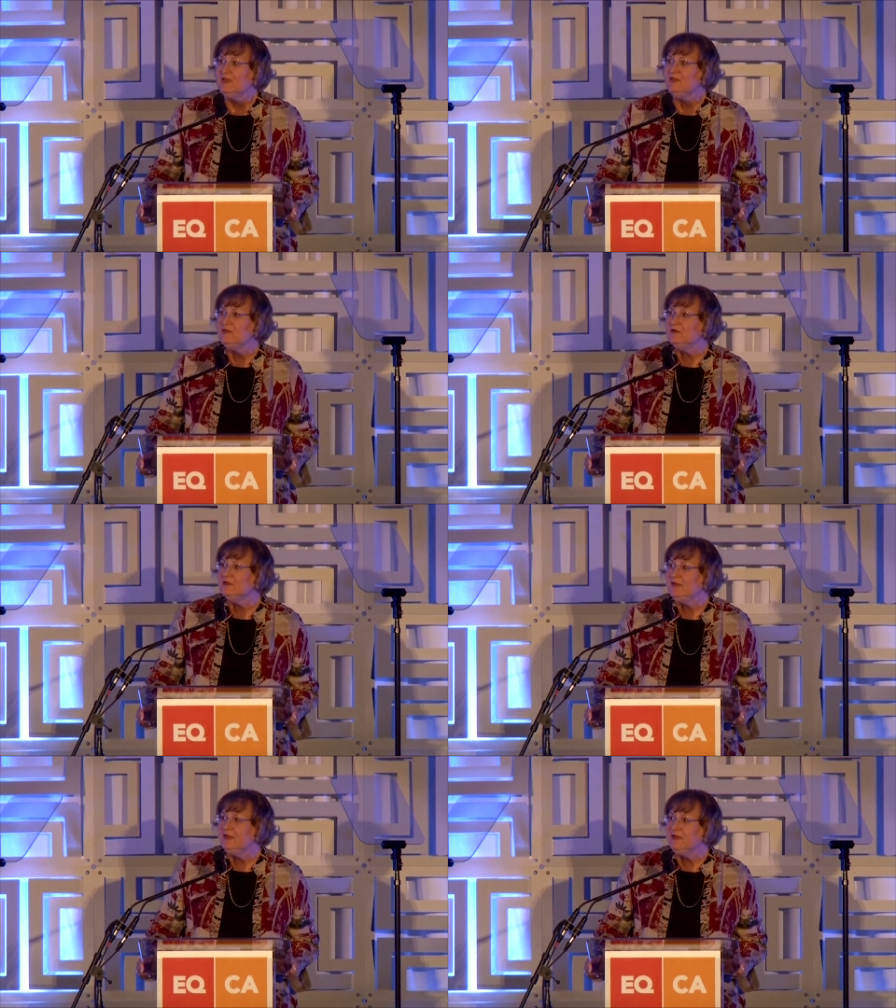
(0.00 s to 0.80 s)
In
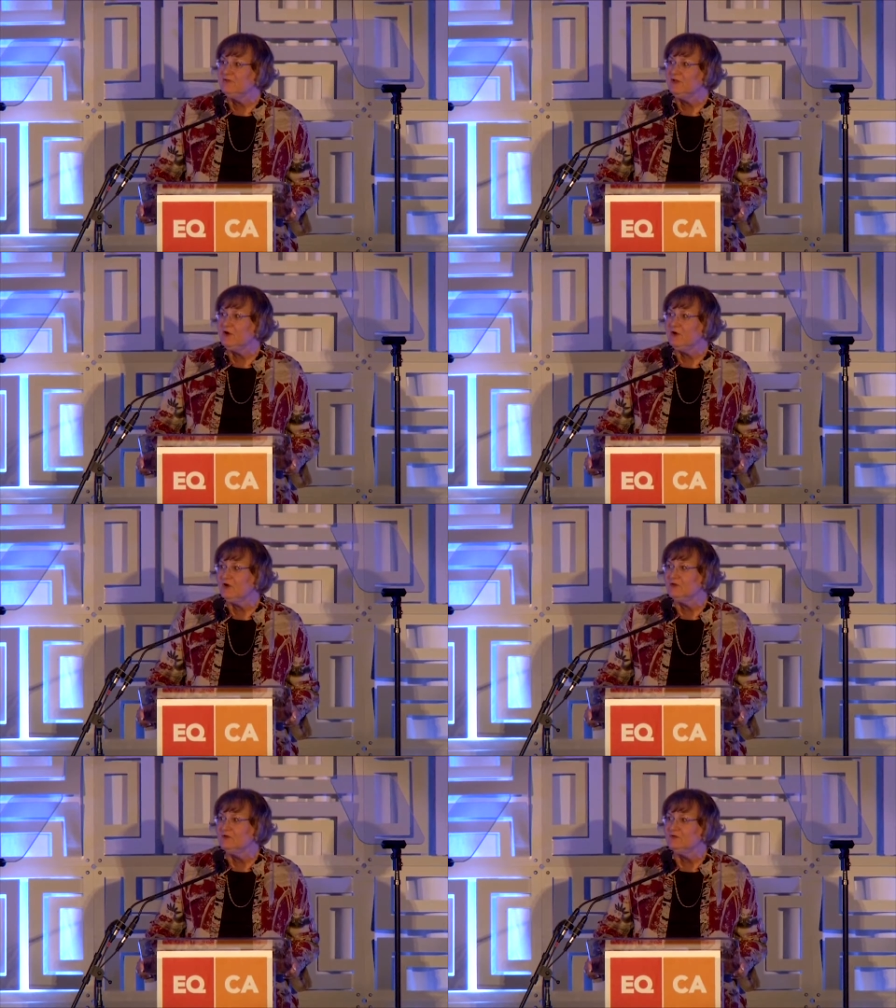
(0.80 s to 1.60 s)
nearly every
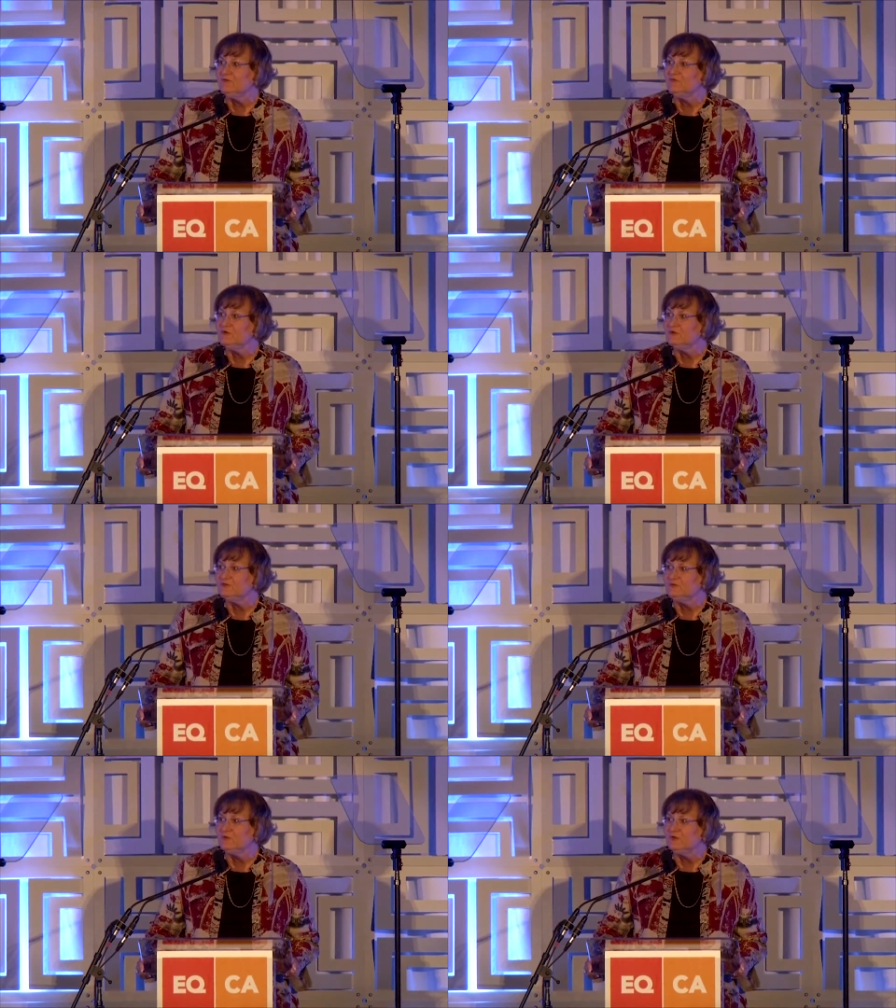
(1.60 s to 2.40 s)
article, the
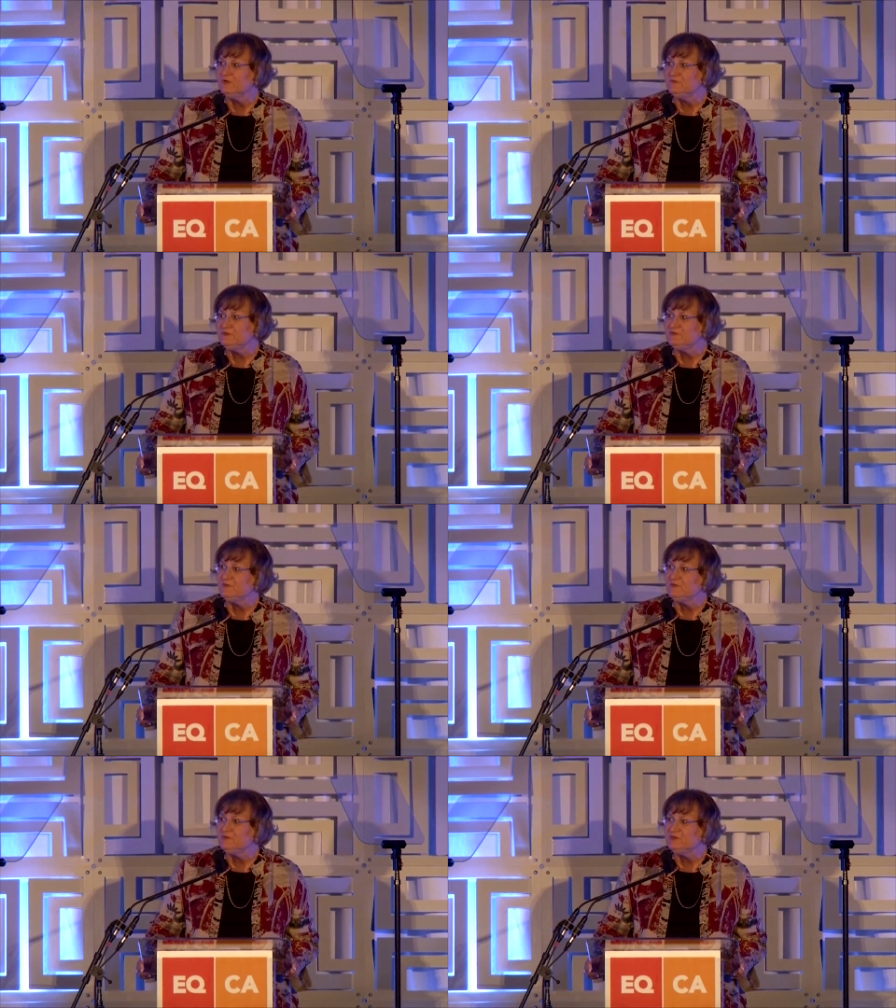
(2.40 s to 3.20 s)
first word of
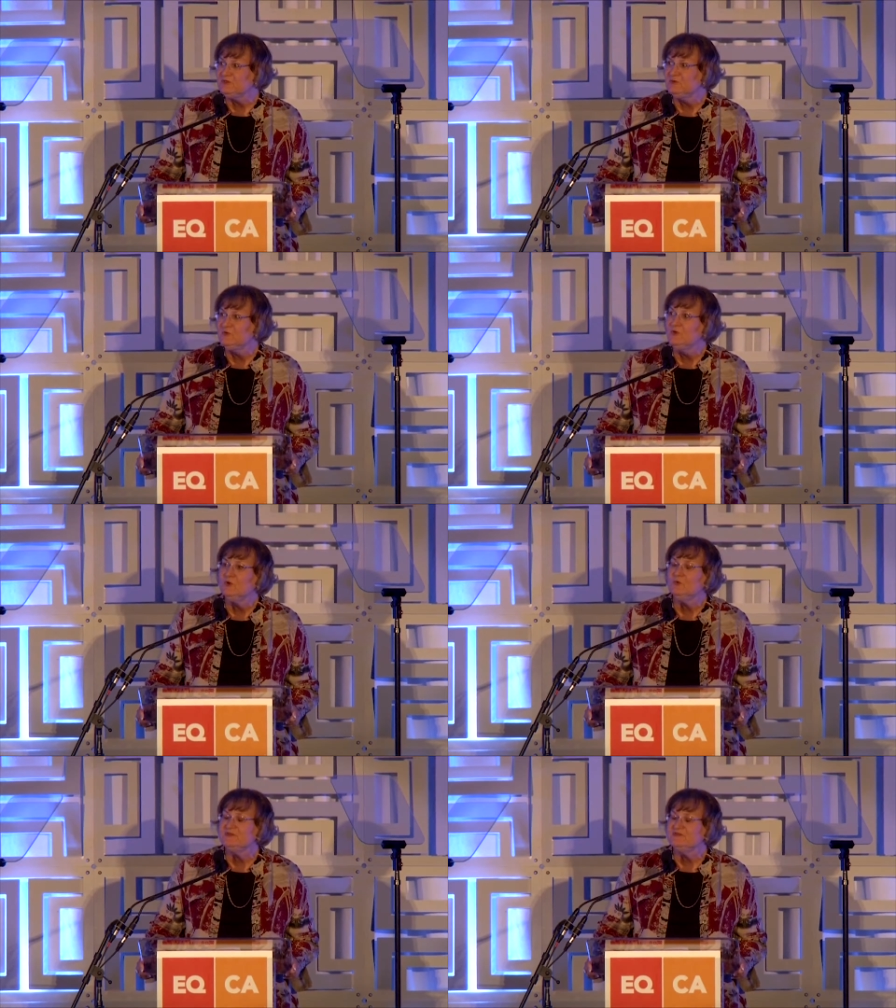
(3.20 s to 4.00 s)
description
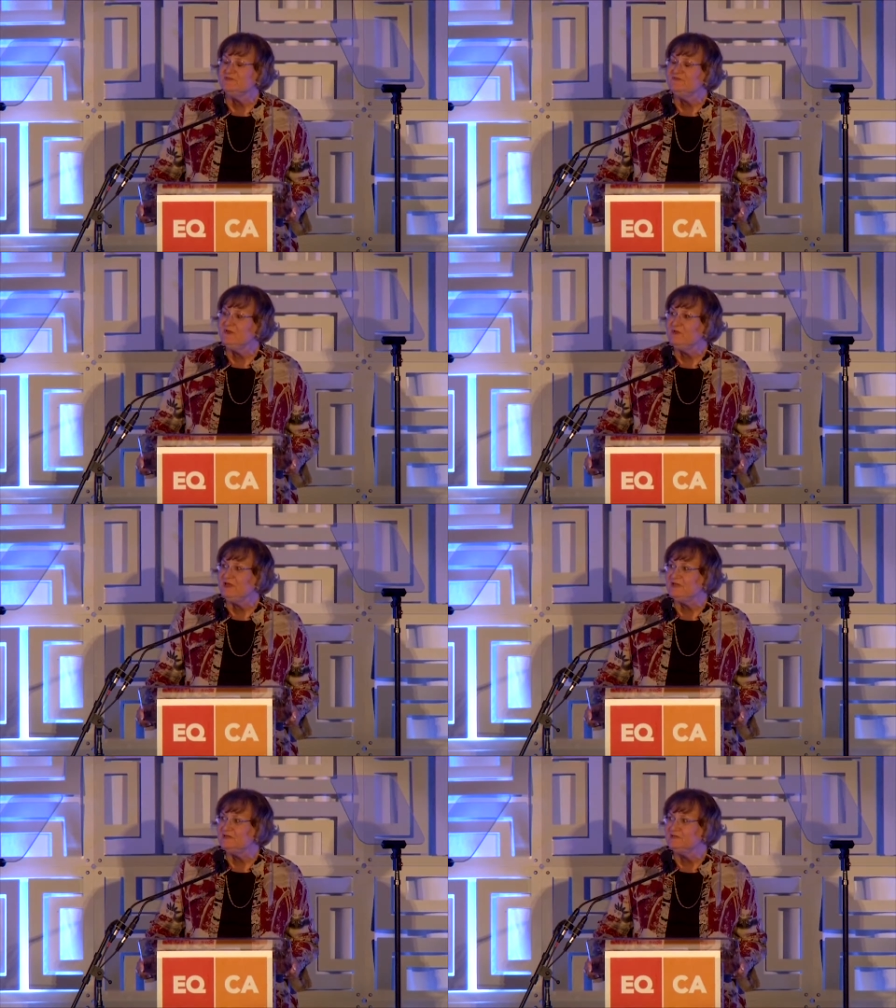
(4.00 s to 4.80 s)
was
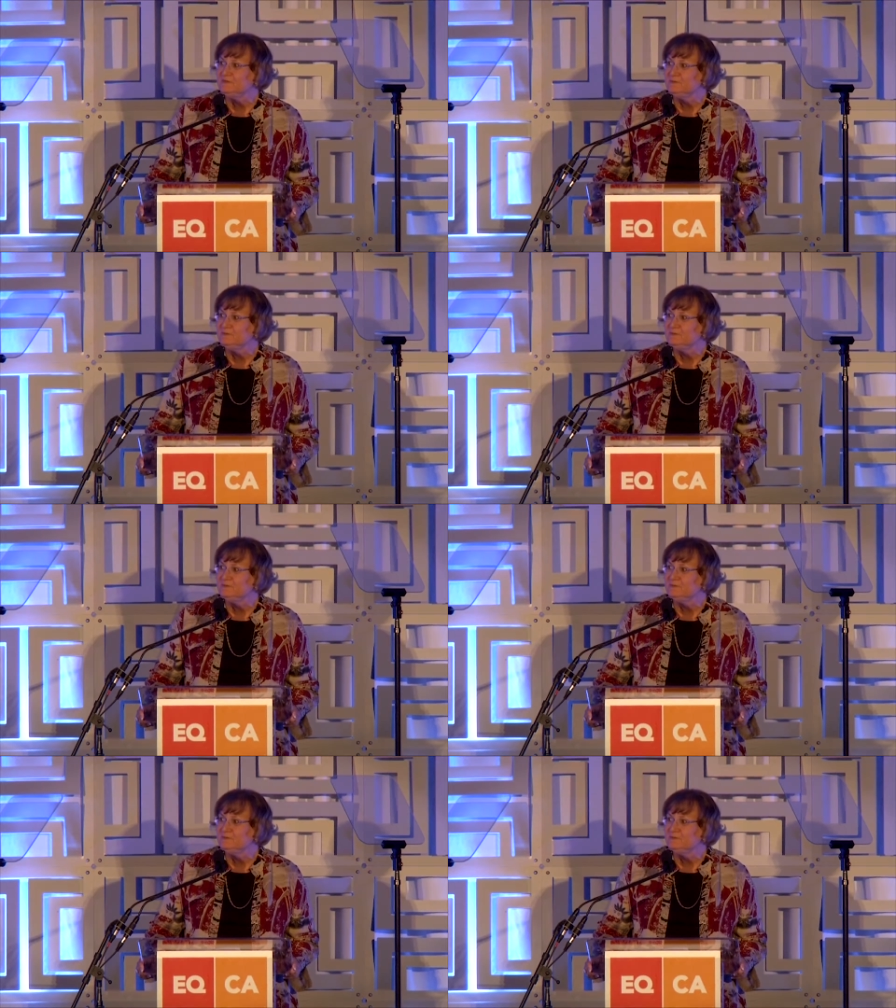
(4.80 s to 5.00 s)
effeminate.